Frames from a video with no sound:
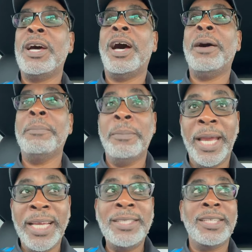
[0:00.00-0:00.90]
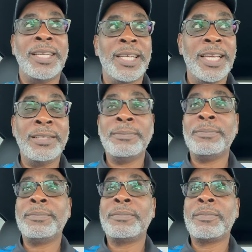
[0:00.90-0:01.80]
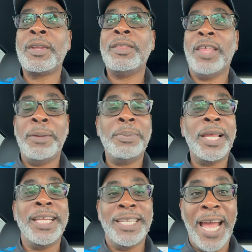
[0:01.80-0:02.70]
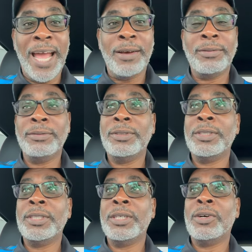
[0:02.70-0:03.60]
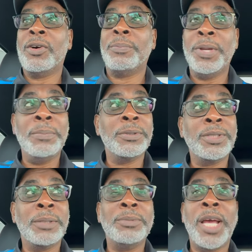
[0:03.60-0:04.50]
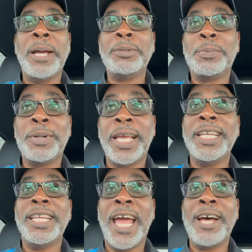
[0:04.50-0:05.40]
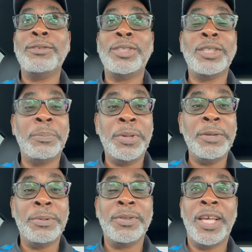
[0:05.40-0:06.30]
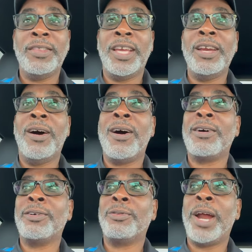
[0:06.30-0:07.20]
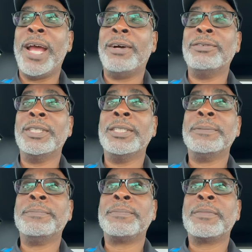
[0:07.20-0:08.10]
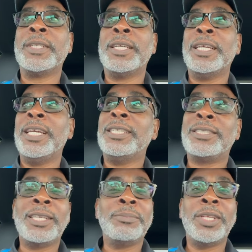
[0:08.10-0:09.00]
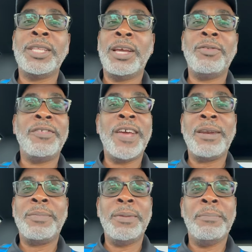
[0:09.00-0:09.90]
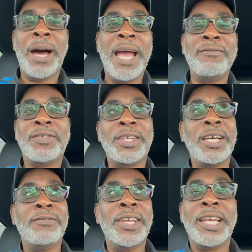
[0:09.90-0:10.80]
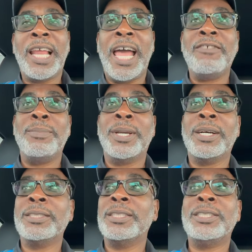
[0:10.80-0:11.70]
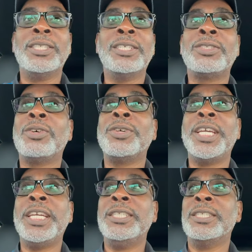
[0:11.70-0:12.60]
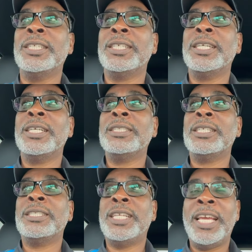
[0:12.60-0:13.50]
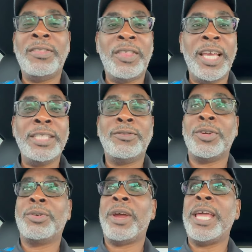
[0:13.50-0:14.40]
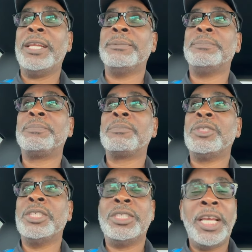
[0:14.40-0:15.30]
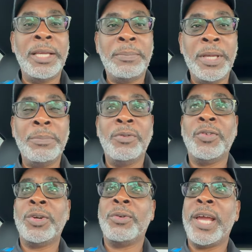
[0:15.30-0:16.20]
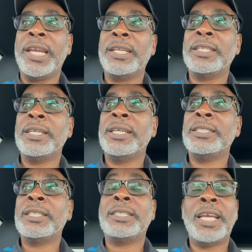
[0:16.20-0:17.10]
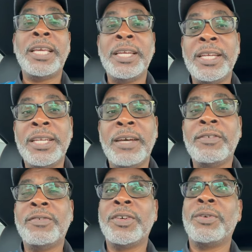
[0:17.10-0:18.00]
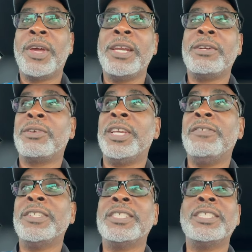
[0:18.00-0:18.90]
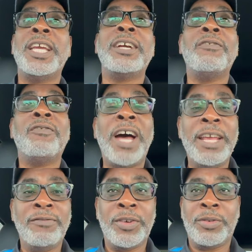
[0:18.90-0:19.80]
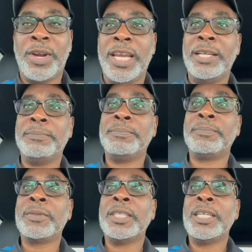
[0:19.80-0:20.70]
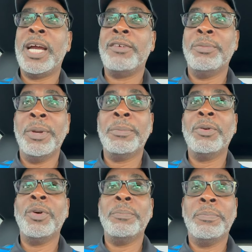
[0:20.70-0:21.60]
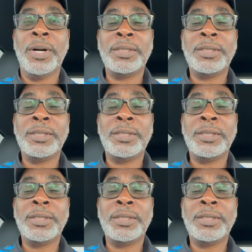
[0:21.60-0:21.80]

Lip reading: amazingly, they play down, or people sometimes play down to the people that they are around. It's something that we've got to be mindful of in life, because it's just so easy to take things for granted, to take people for granted, to take an endeavor for granted, or even to take a fight for granted. I remember when